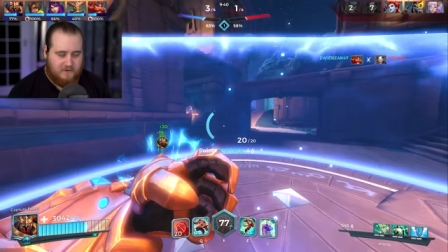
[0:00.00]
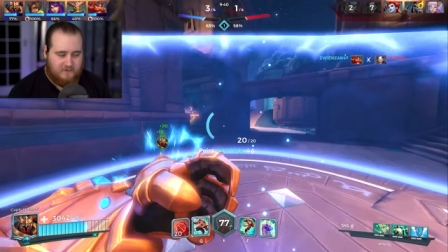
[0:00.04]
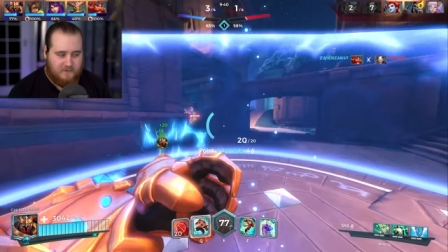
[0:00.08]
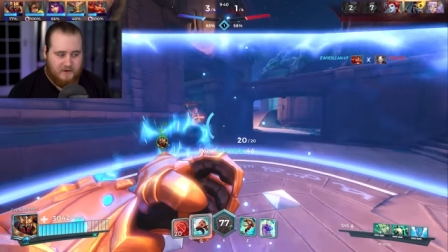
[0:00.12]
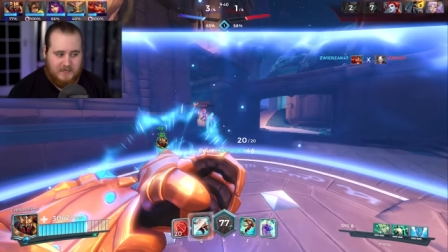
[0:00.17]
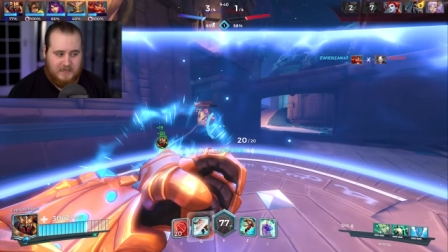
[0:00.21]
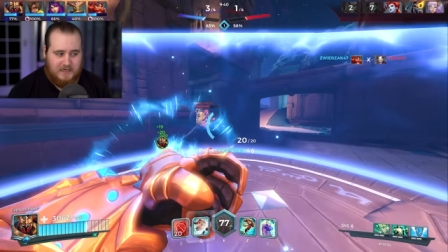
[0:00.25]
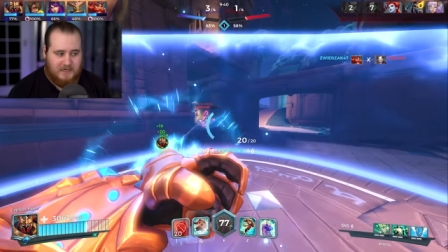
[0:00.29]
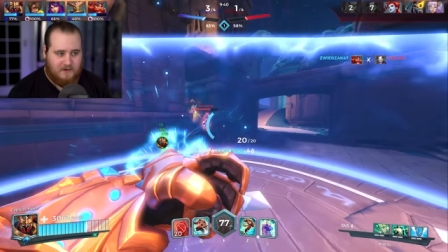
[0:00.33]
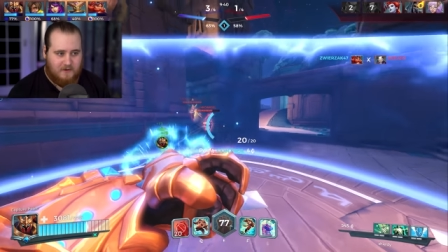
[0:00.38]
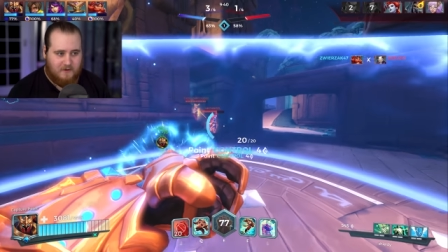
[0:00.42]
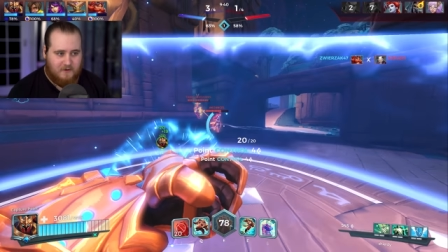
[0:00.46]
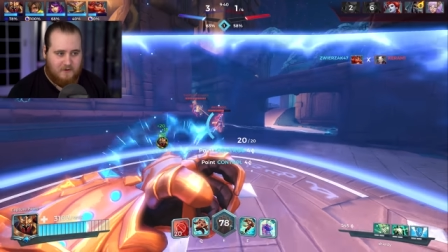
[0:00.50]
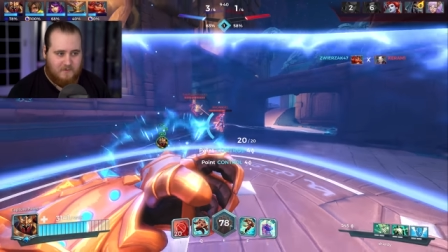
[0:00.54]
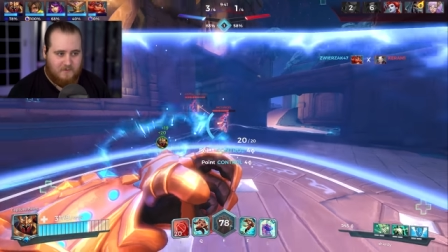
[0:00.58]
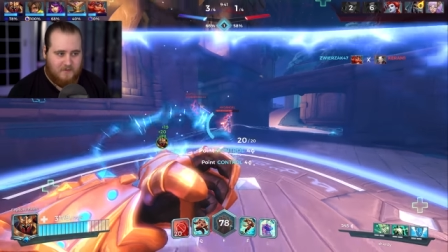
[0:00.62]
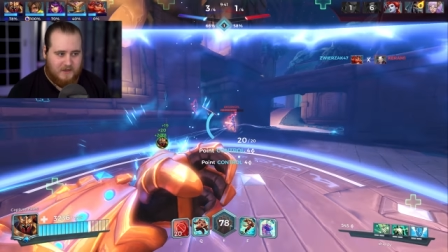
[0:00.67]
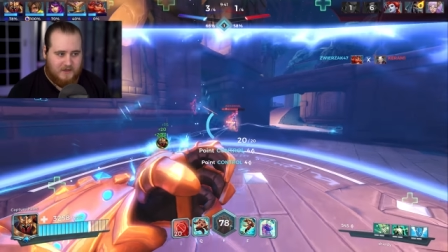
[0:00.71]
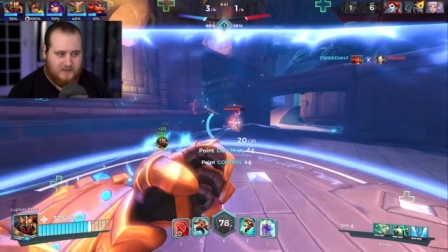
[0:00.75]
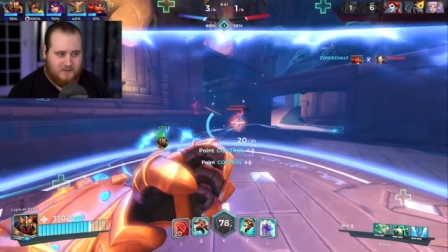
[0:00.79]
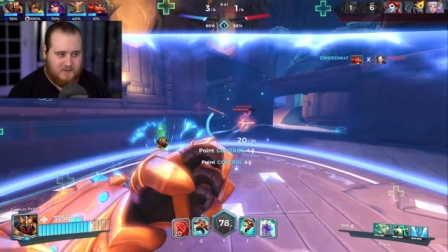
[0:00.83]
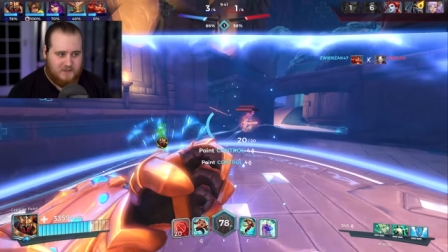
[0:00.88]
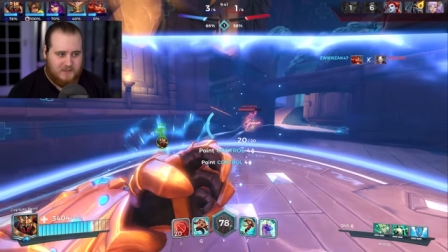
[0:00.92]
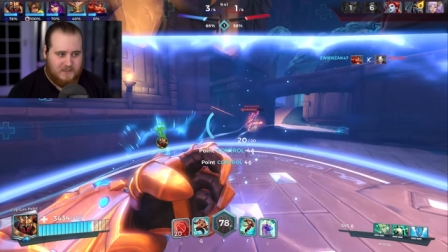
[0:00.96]
If we get out of
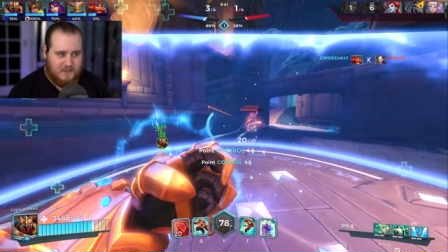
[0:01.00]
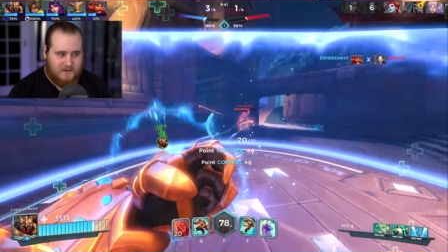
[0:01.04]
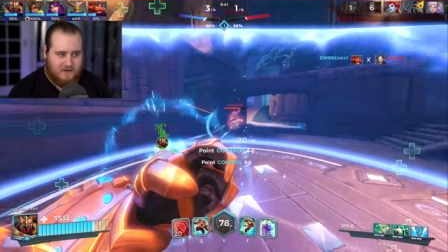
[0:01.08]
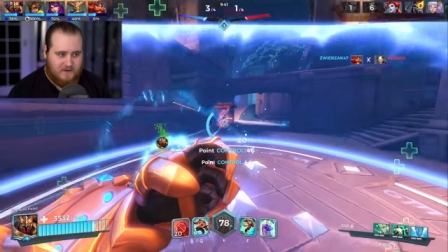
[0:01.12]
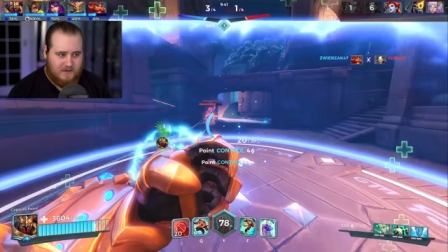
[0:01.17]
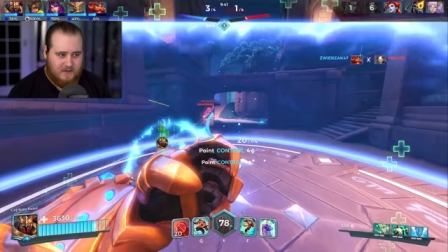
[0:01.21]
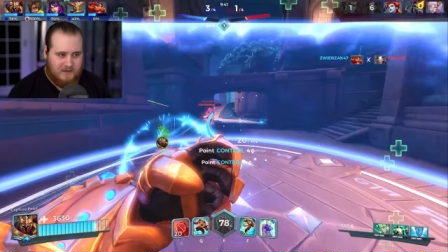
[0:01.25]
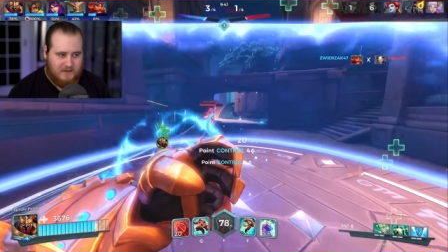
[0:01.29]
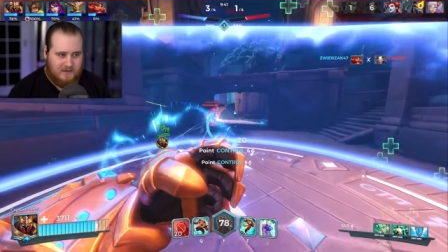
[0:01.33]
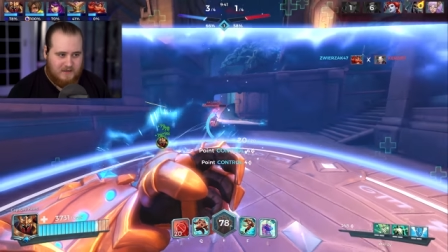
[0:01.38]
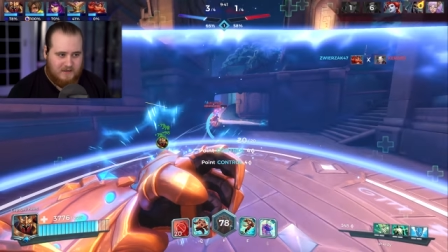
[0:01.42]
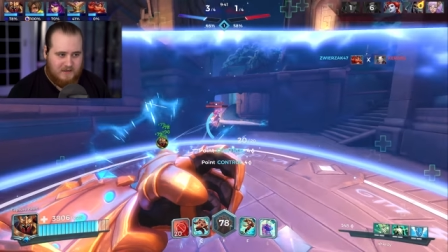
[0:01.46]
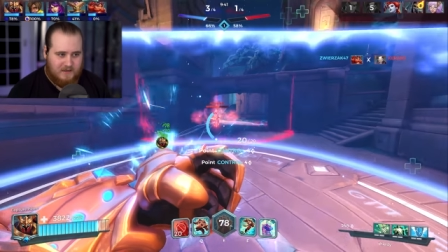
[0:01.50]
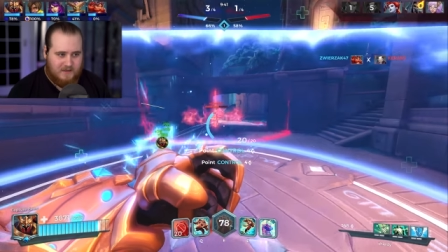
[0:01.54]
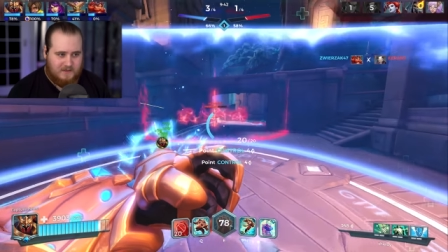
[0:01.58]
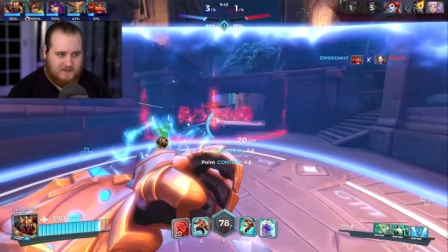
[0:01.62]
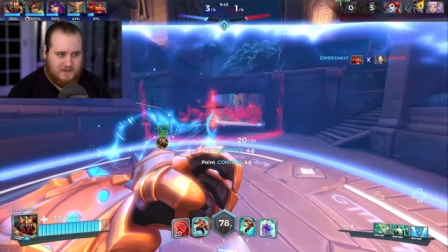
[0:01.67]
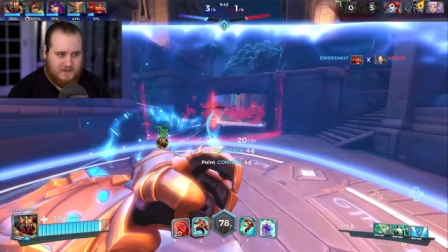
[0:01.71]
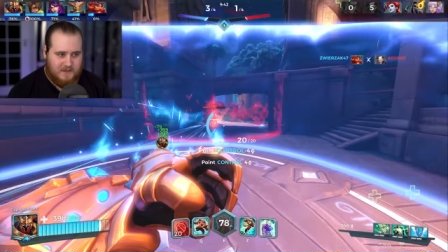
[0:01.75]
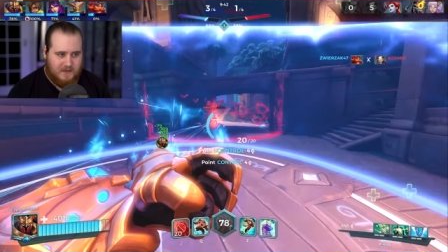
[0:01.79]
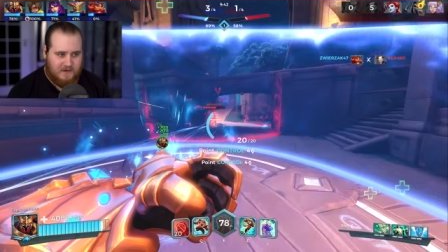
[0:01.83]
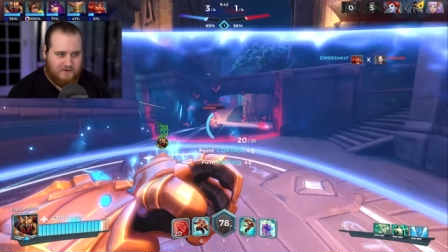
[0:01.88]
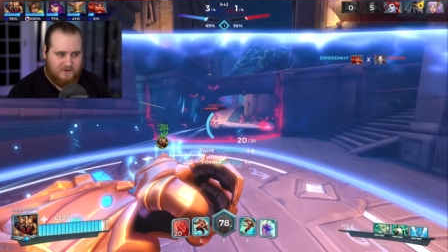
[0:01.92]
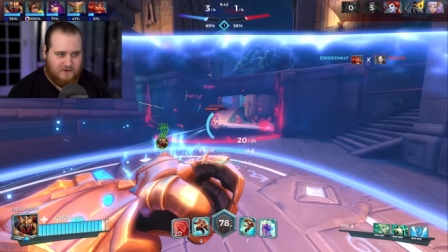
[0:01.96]
combat also,
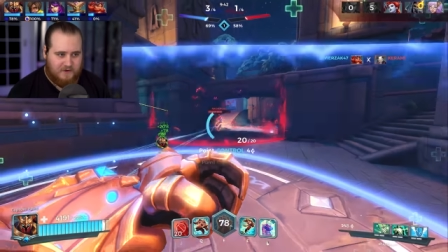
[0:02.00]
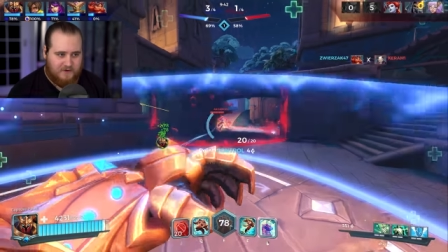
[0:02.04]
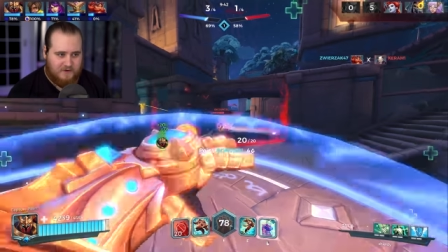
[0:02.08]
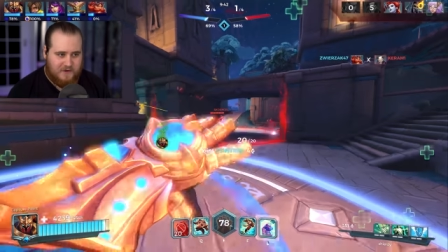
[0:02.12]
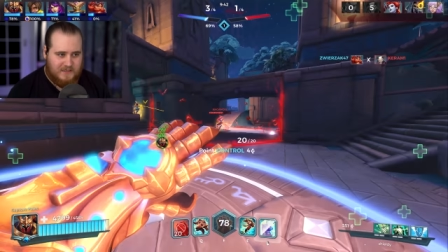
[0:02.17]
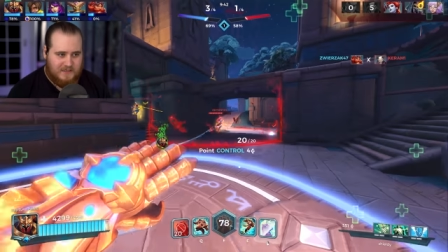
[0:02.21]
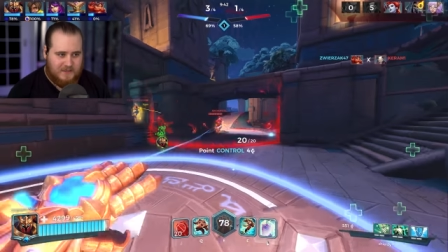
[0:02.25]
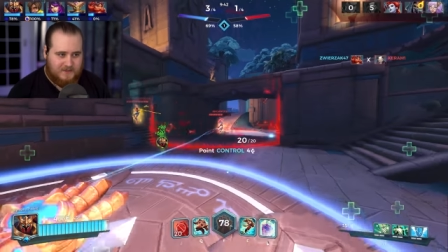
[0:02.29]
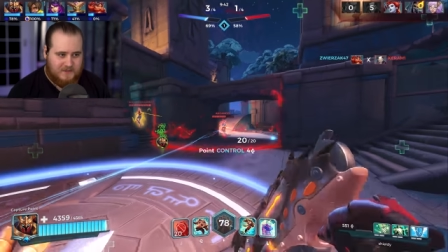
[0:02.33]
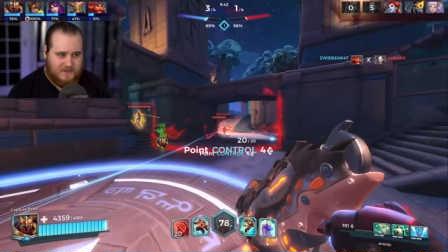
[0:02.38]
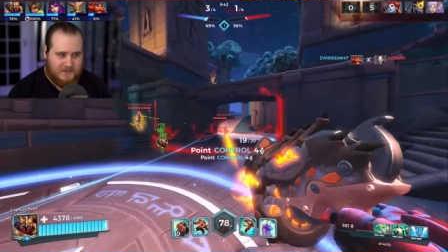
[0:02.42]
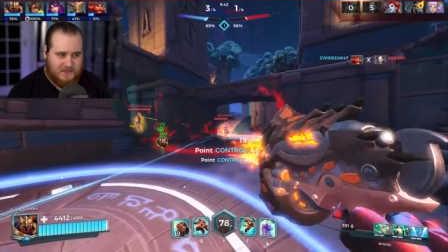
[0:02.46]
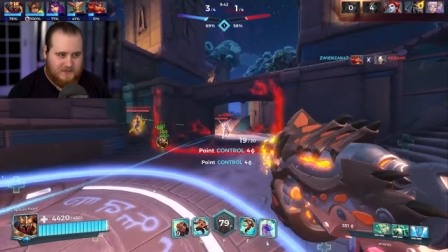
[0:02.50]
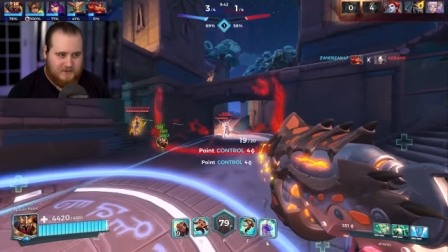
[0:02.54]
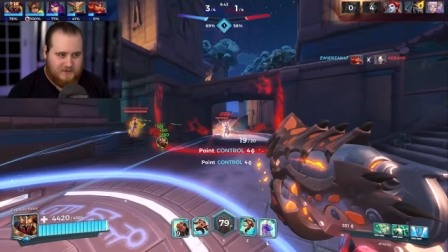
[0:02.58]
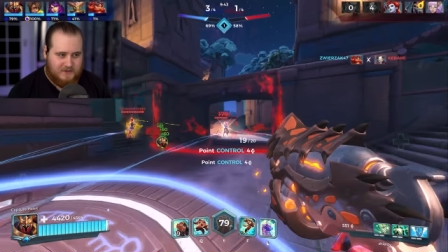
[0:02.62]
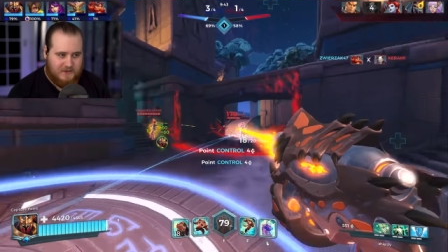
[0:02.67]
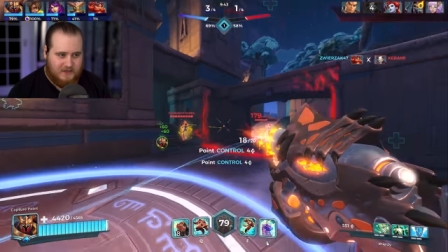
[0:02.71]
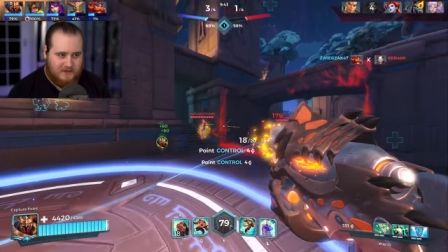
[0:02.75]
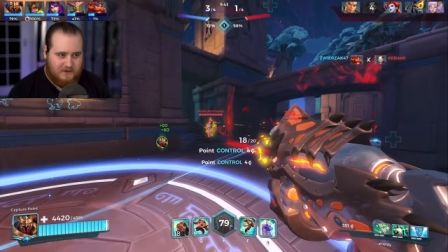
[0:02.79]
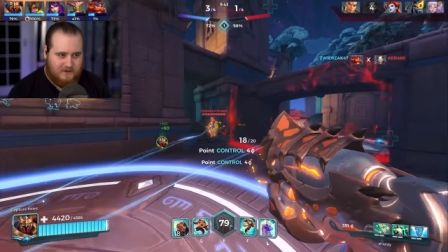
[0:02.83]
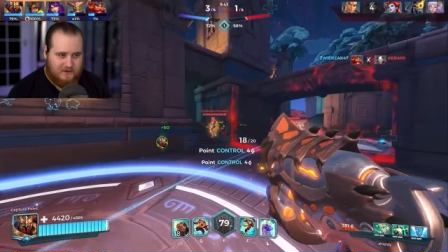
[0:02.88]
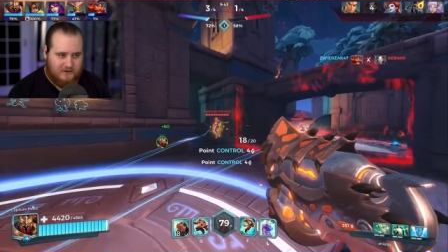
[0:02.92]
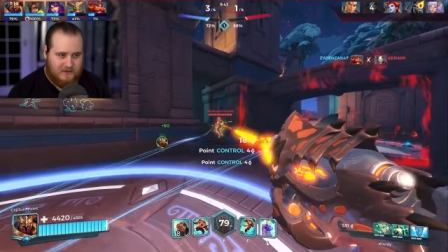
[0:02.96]
that's kind of a crazy percentage
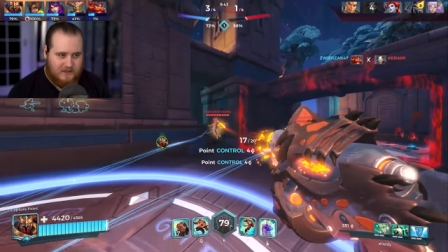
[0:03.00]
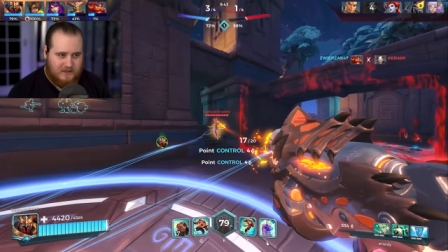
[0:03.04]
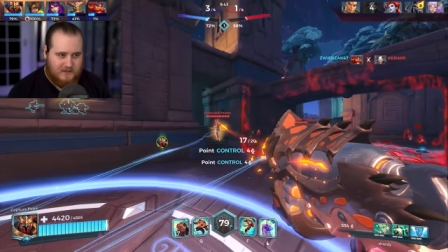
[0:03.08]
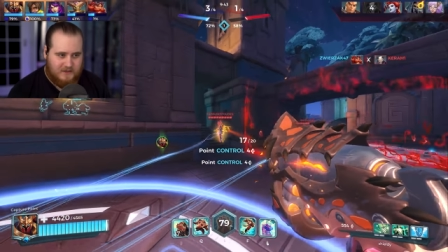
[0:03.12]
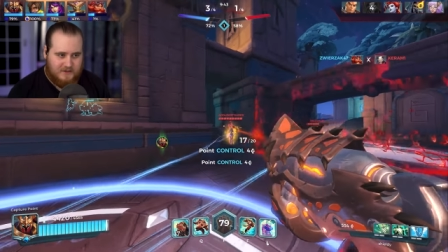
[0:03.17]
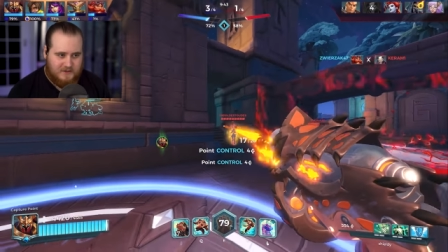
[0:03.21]
heal on it.